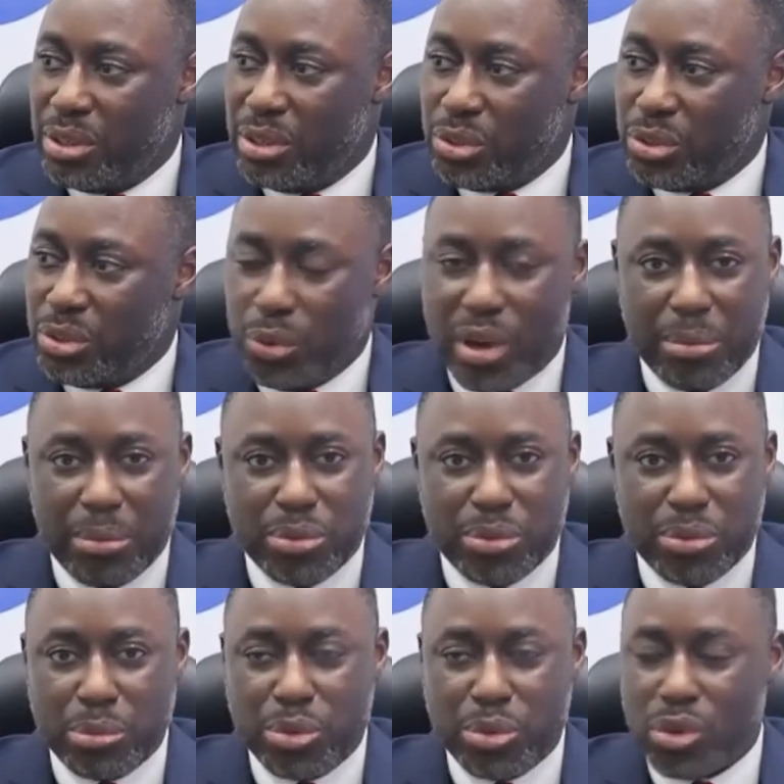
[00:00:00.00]
So you have
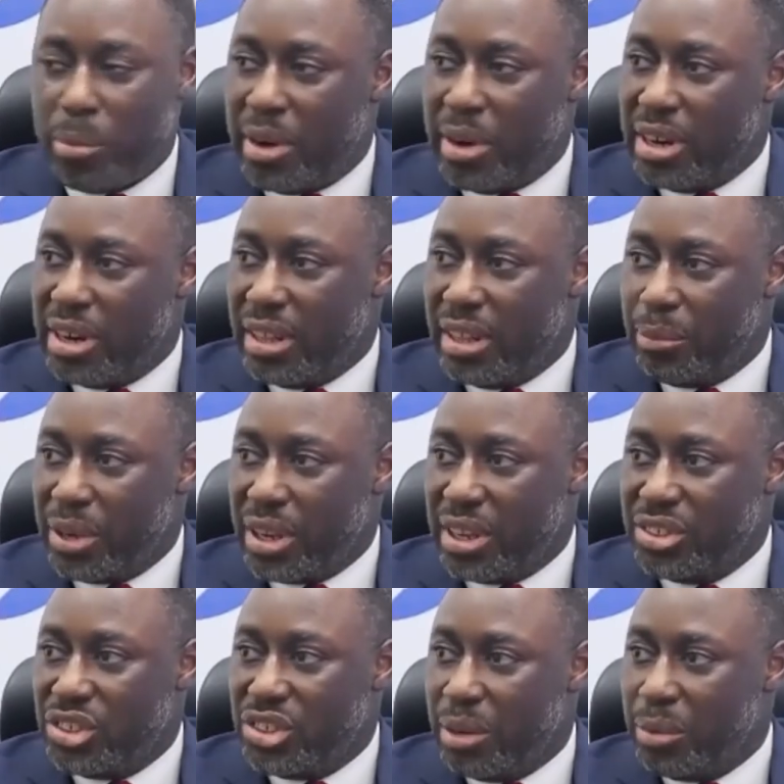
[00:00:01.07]
some summary that we can
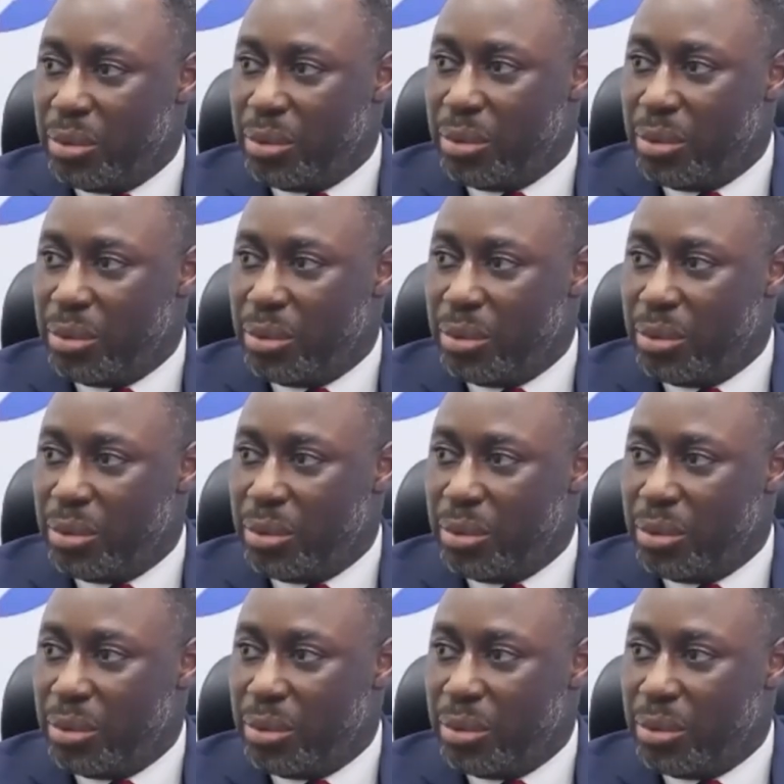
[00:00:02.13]
share with